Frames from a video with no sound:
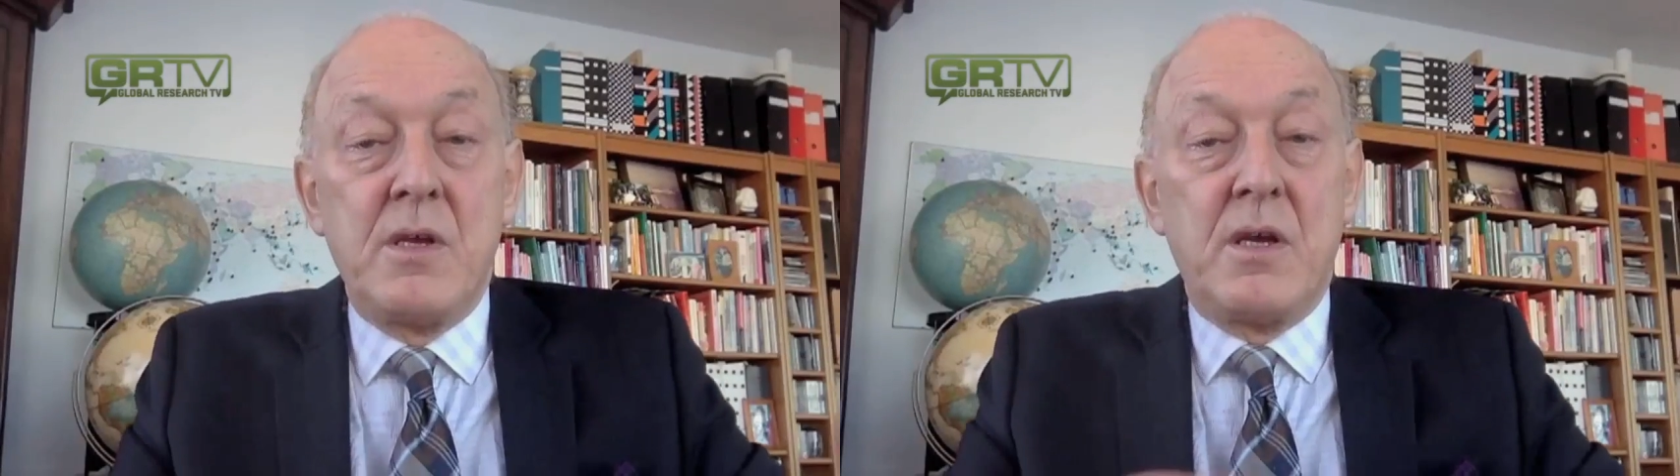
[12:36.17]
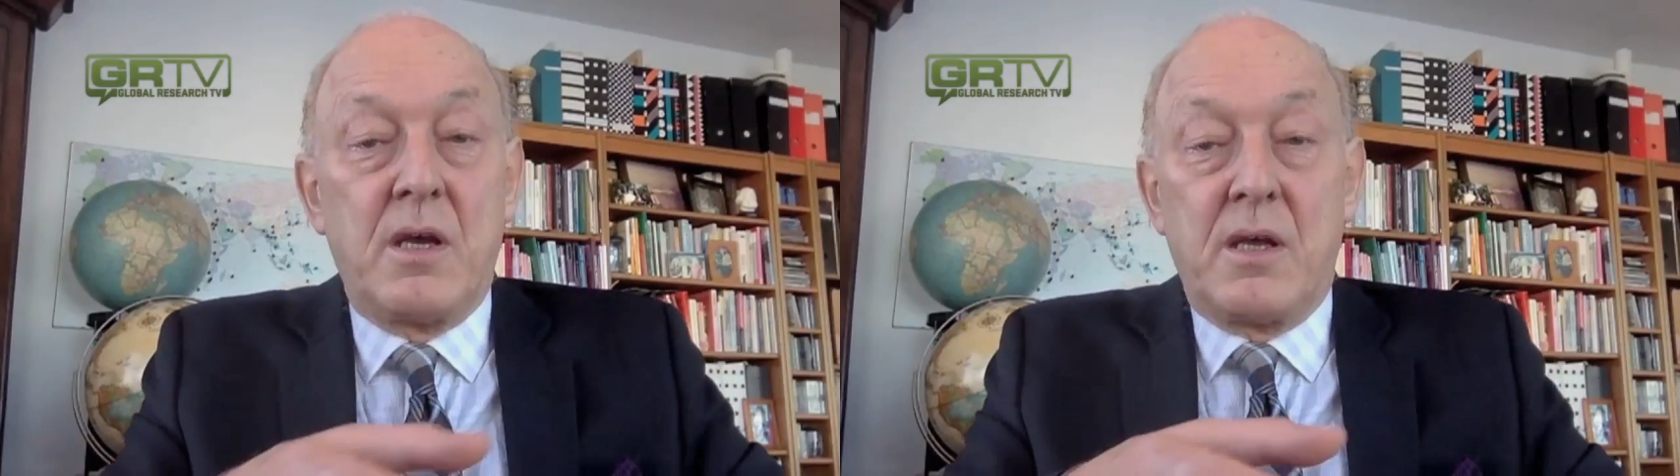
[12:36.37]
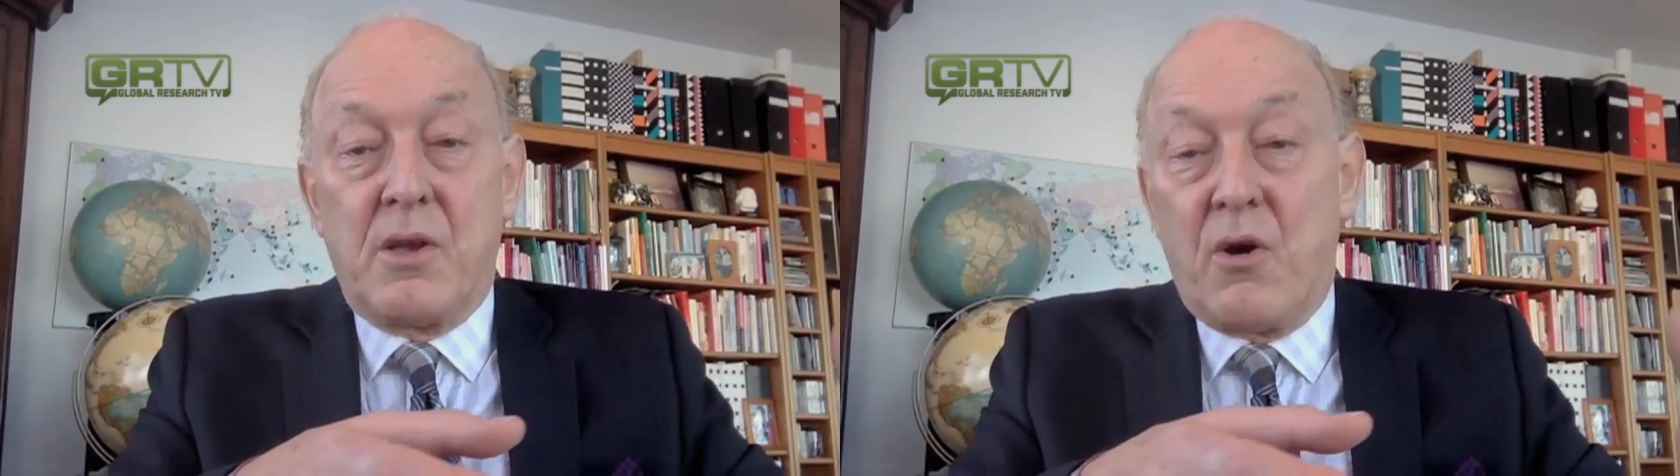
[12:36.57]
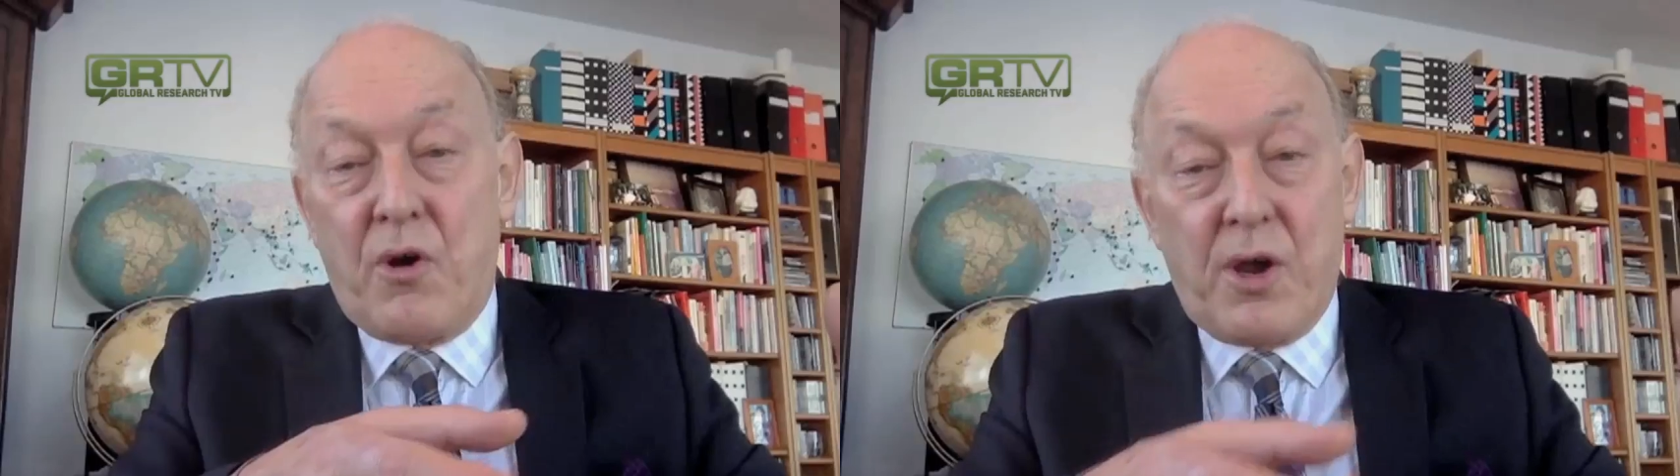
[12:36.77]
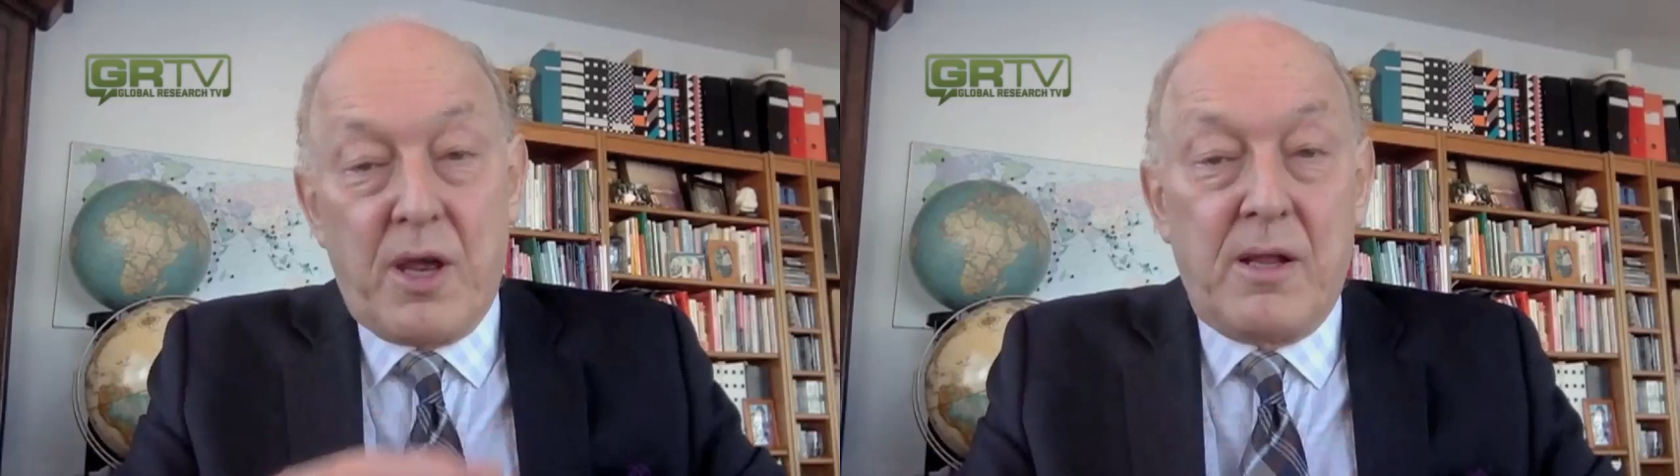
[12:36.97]
the
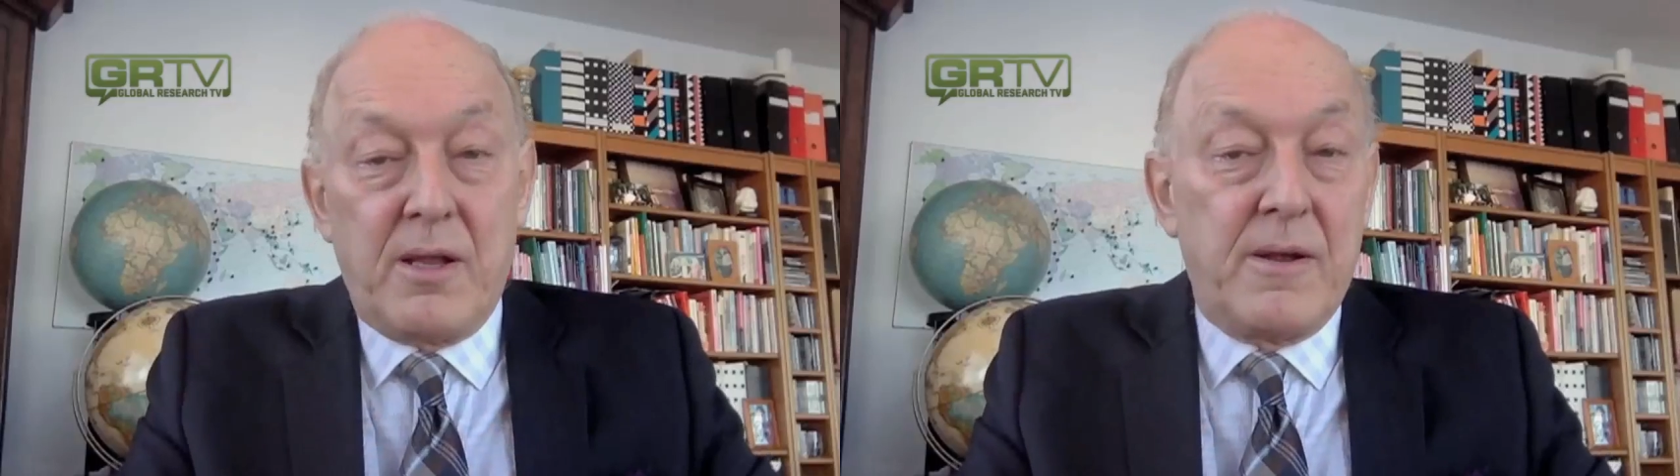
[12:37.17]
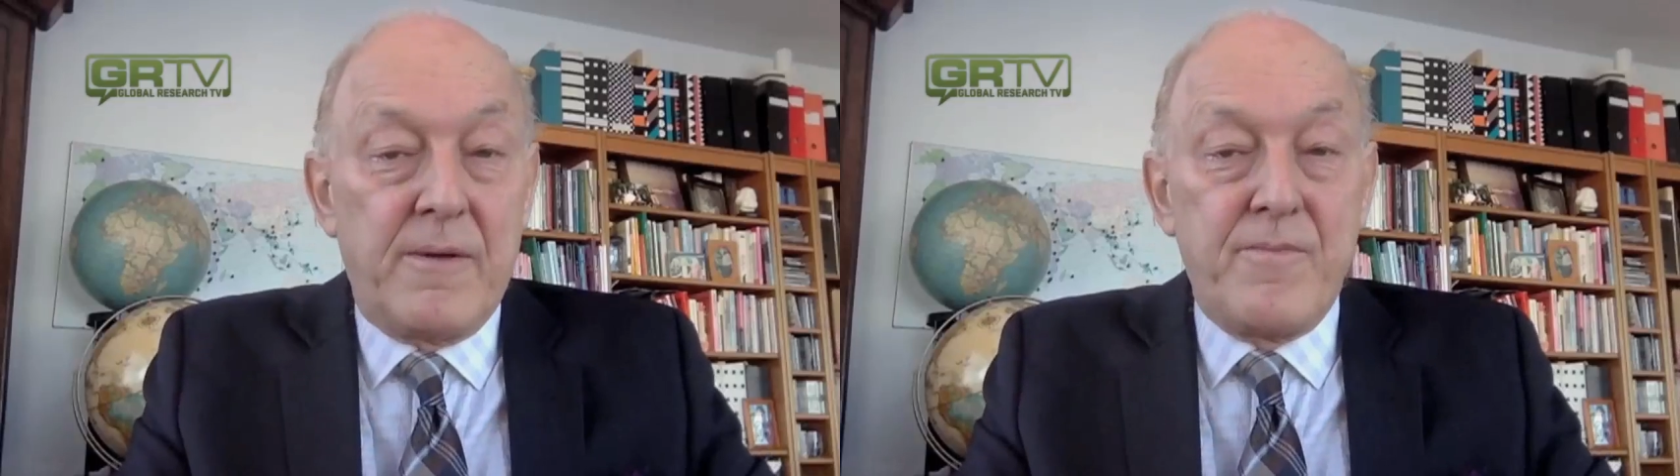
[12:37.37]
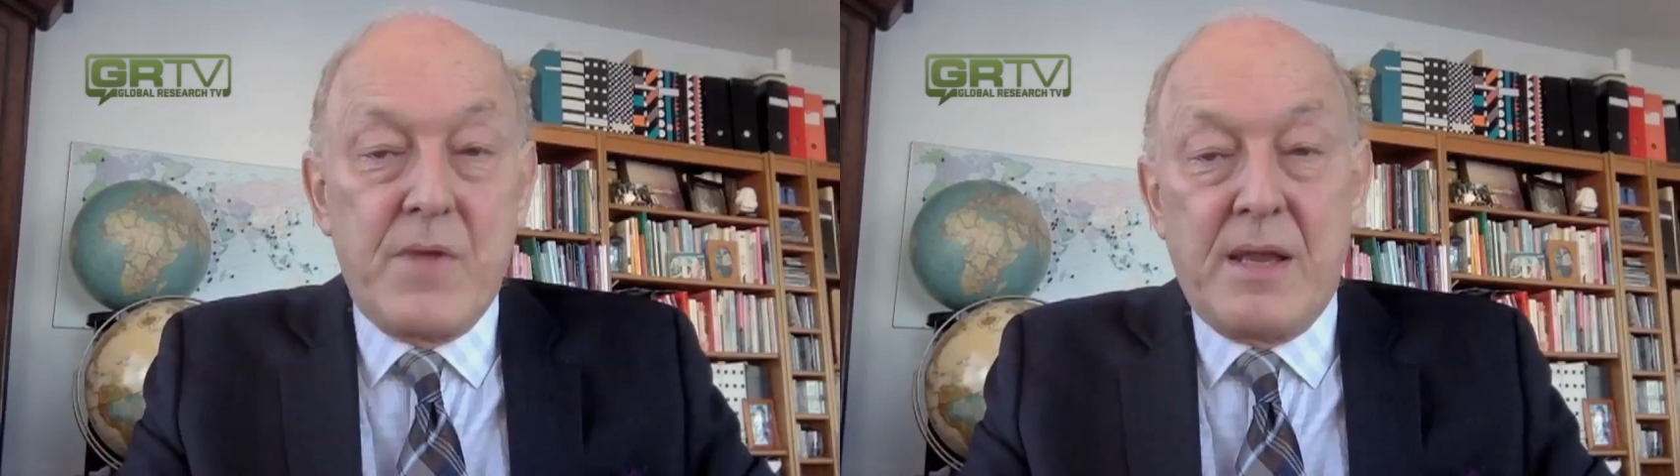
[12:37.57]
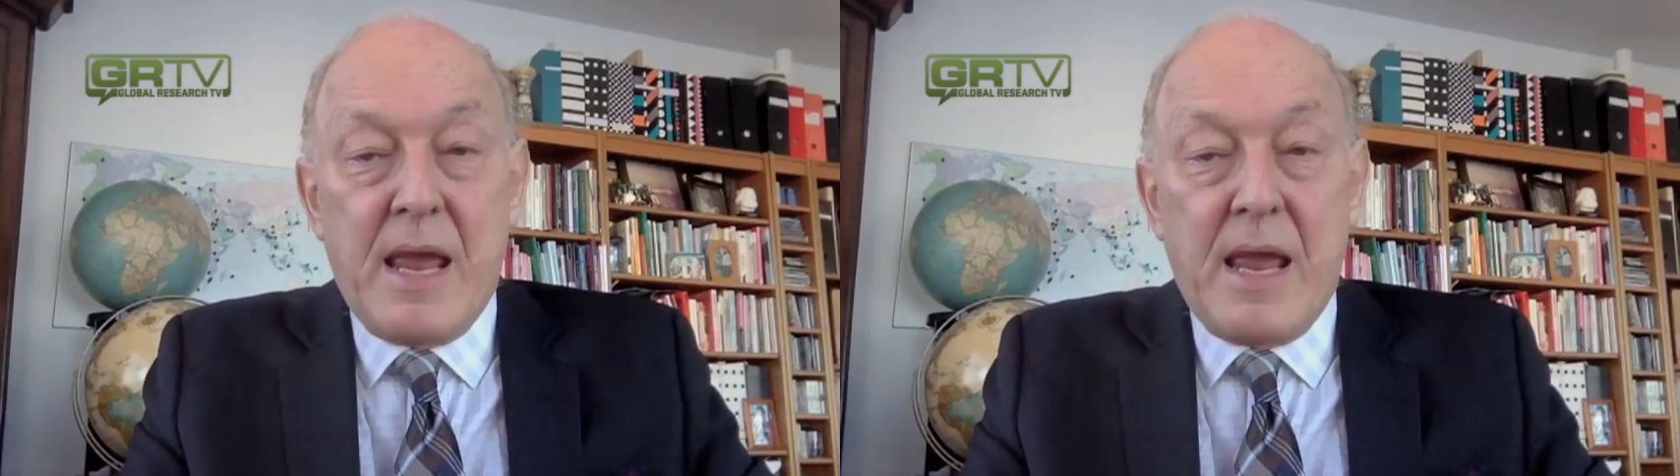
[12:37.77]
oil and